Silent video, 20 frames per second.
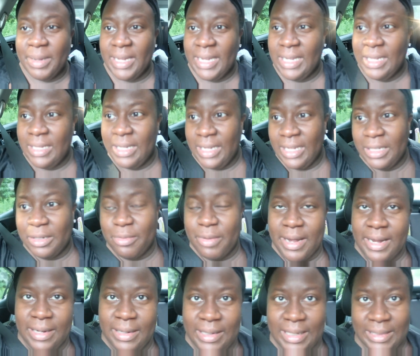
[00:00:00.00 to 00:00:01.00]
but either
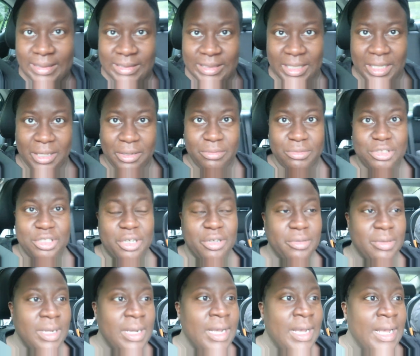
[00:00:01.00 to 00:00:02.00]
way, it's a cute shirt.
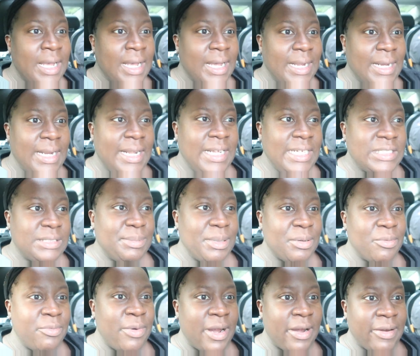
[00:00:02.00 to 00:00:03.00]
And he's
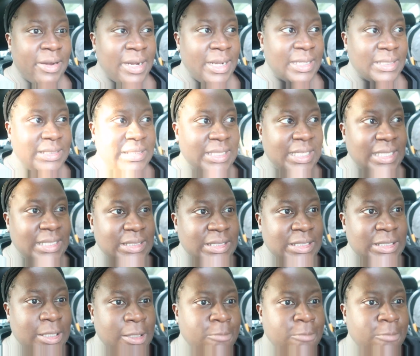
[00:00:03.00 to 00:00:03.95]
been wearing it since,